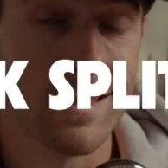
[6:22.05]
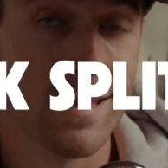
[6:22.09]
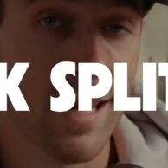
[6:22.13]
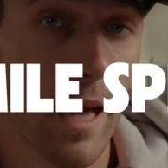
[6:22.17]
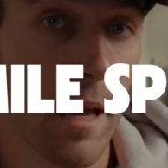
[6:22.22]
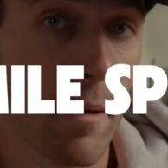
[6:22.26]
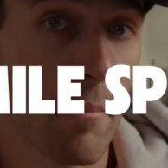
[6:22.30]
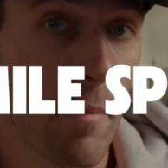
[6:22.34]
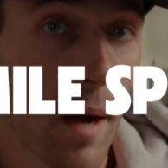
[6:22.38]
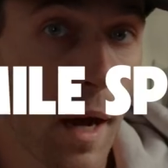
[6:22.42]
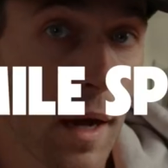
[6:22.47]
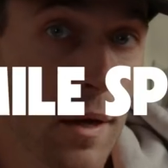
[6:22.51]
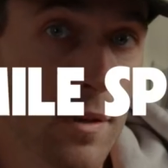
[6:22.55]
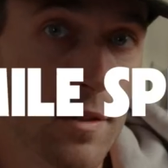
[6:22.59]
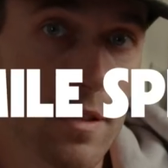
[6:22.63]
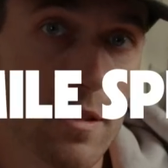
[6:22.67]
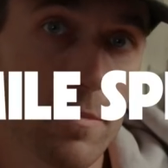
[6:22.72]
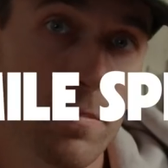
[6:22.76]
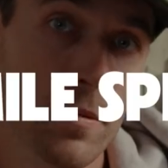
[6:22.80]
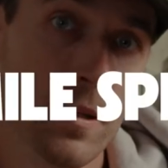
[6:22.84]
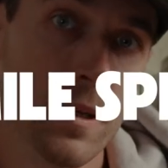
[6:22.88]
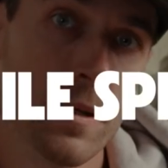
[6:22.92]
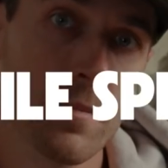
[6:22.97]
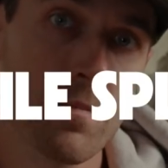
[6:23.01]
10-mile
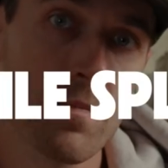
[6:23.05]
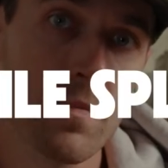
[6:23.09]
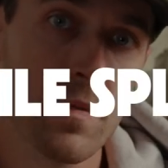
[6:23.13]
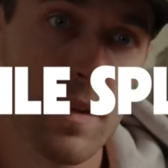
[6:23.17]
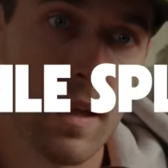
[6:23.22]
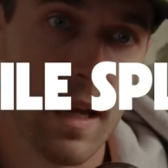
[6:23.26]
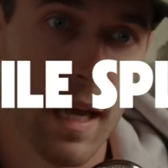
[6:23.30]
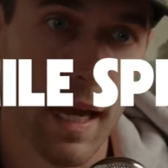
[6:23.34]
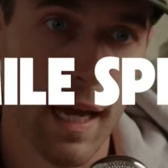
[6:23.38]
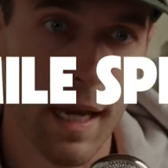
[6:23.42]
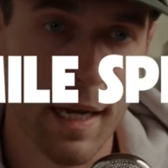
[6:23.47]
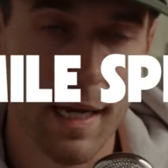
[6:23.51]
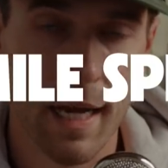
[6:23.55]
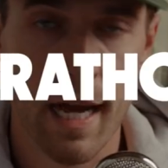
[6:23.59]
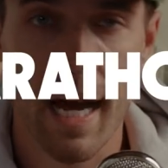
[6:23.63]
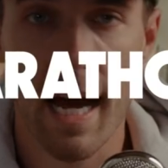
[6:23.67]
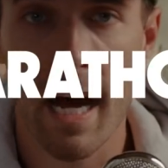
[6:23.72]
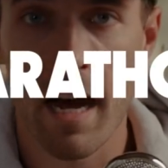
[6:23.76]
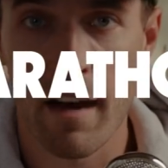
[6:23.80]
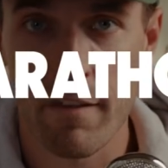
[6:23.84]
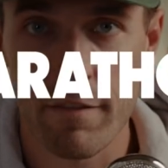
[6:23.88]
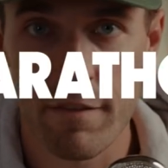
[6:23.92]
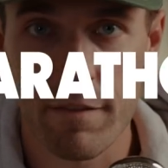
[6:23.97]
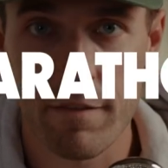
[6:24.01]
split, and
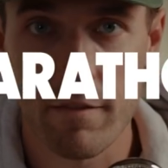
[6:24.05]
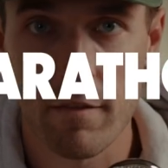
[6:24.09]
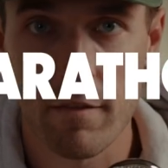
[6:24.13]
a